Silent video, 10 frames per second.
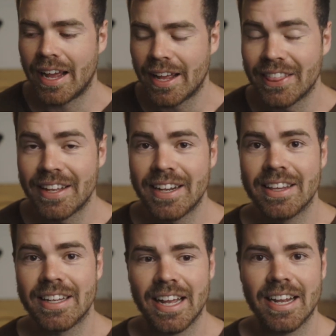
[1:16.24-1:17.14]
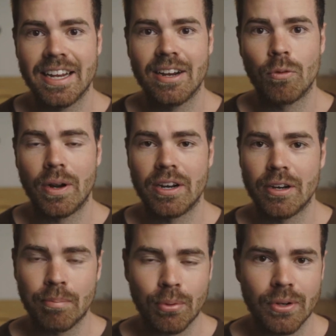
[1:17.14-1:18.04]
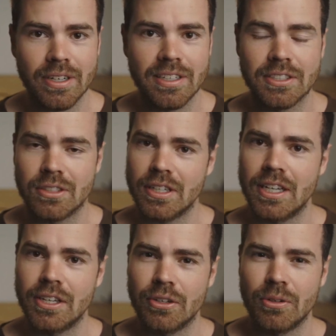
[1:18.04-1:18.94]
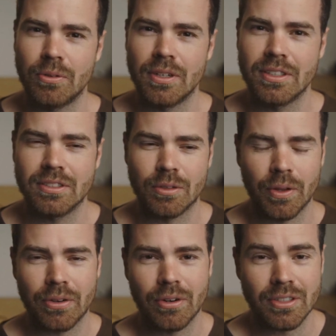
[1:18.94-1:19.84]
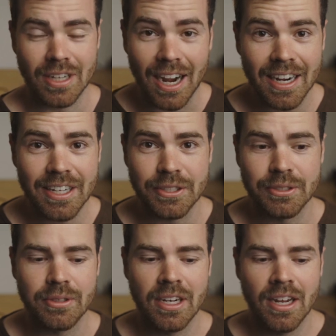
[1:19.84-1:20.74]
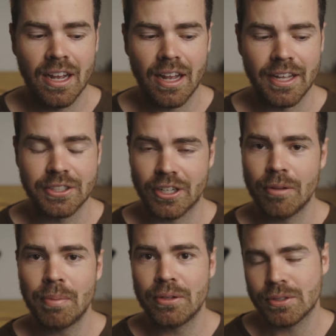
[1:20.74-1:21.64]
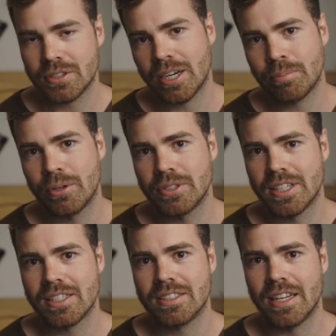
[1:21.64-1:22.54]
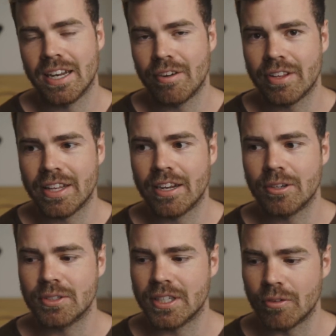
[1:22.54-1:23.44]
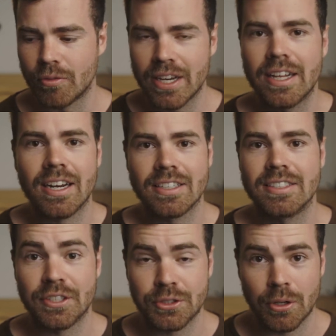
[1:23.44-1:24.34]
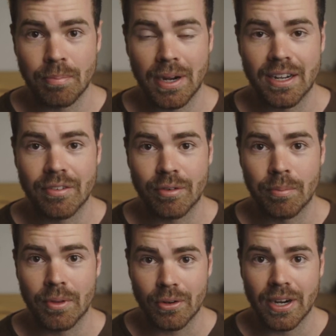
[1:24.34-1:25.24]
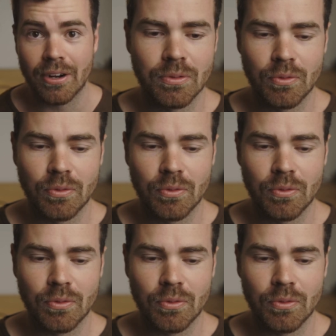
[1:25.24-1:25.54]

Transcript: at the end of the day, when an employer is looking at you as to whether or not to hire you, it's going to be your side projects and everything else that really kind of sets you apart from the crowd.